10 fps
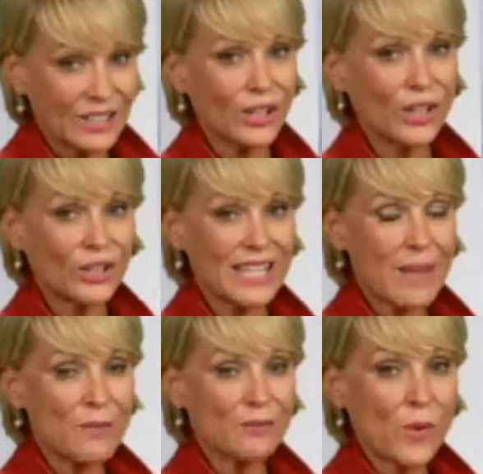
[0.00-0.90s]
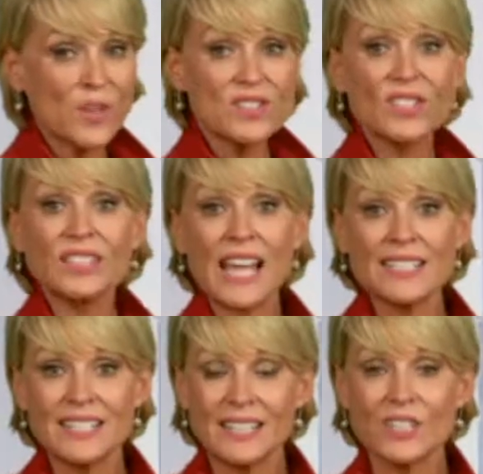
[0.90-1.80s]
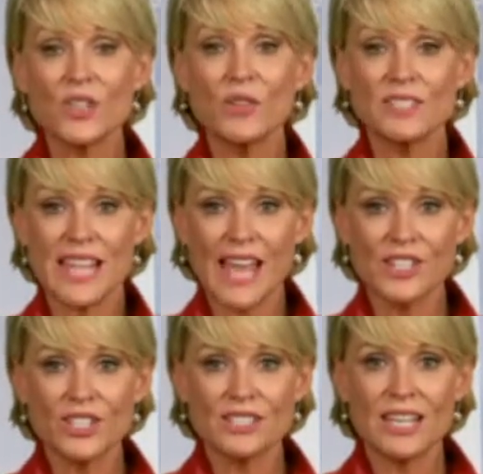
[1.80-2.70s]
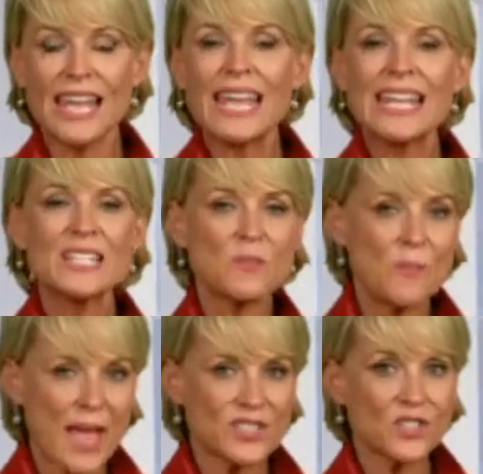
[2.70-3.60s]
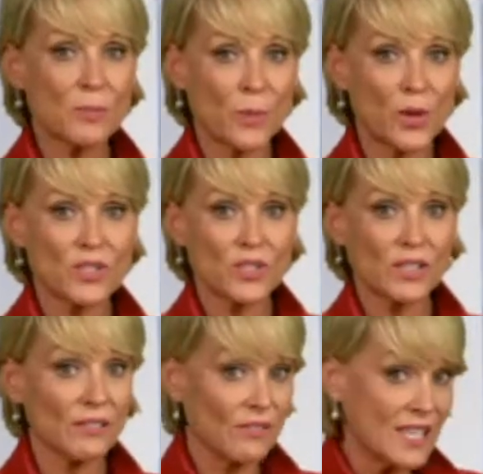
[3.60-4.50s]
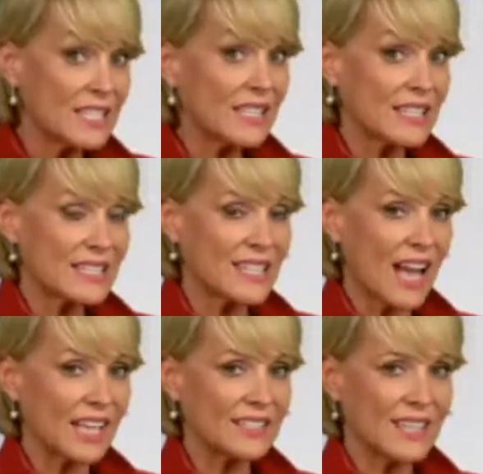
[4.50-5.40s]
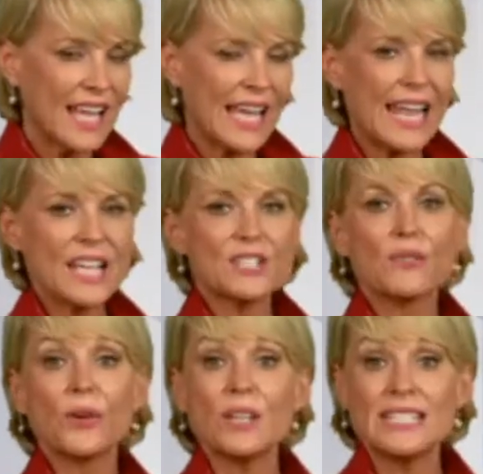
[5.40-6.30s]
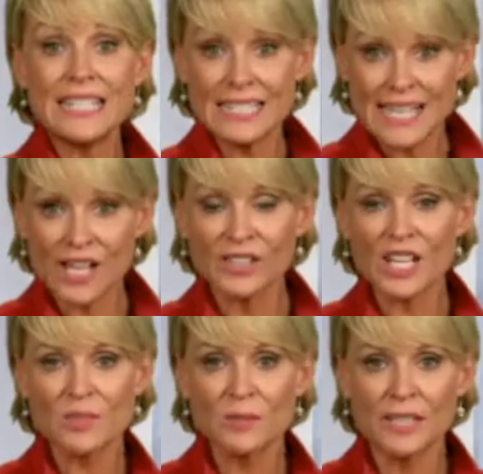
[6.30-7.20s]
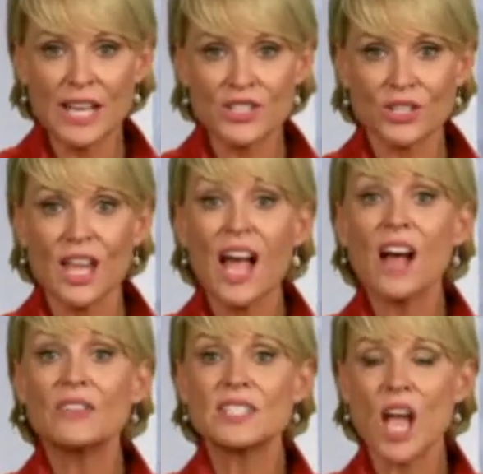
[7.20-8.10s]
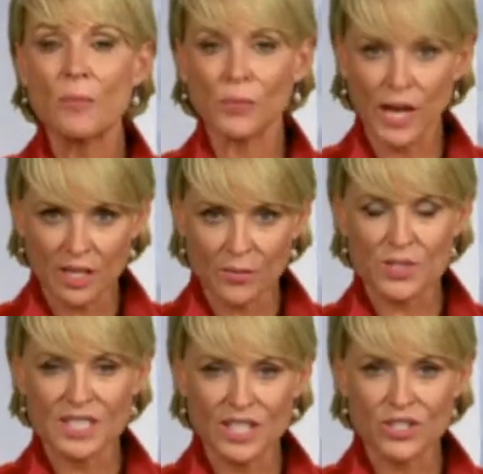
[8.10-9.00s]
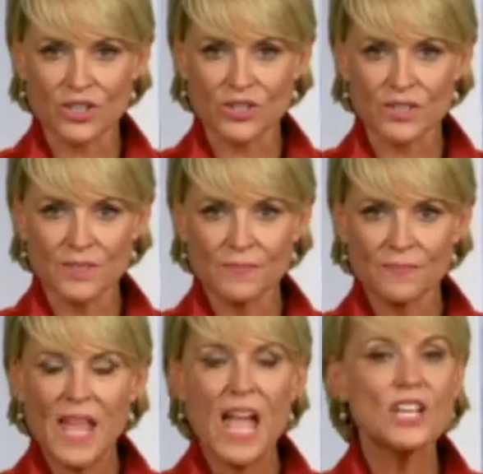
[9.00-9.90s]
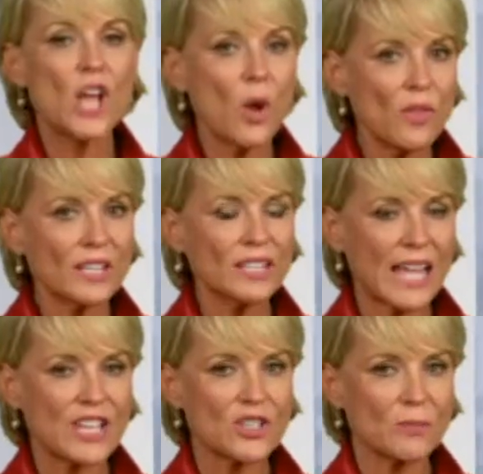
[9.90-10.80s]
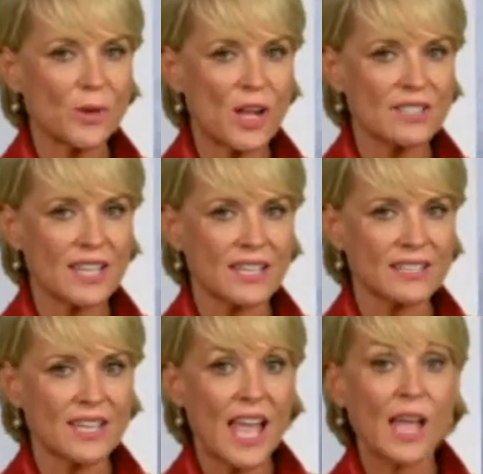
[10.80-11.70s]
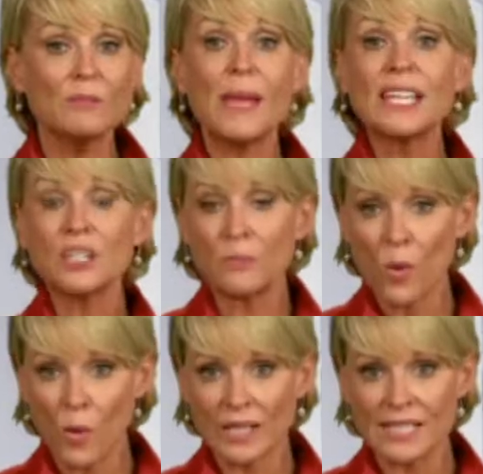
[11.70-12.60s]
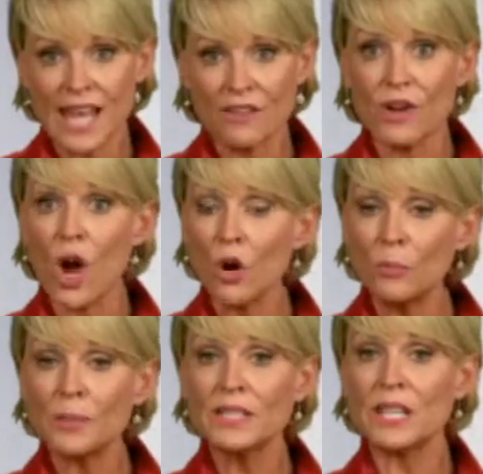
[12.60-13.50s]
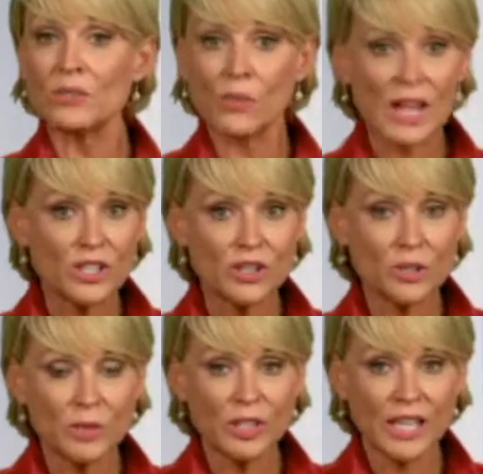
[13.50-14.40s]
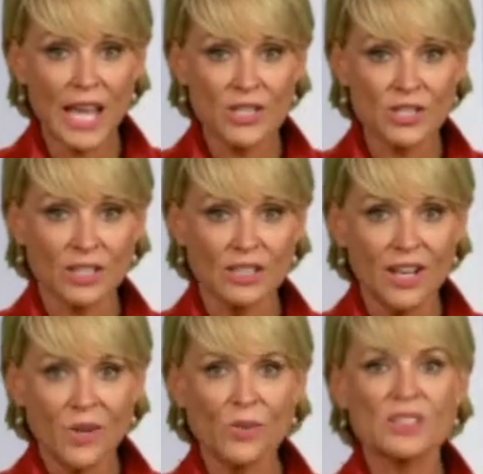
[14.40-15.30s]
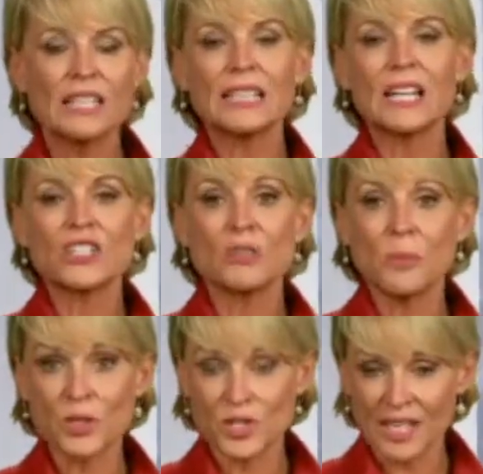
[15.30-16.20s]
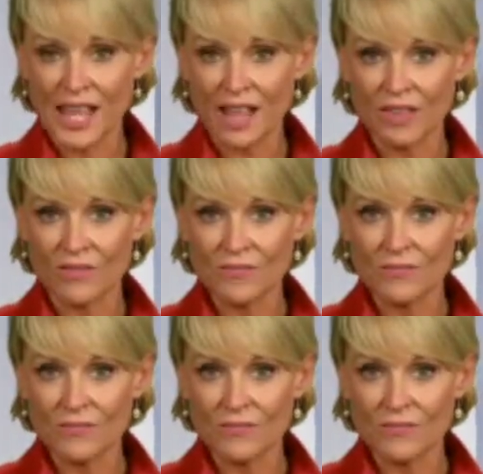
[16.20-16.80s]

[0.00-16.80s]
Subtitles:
learned that before selecting a service agent, it's best to personally visit the site and ask for a detailed explanation of its operating procedures. Know the collection process and make it a point to have open and regular communication with collection personnel.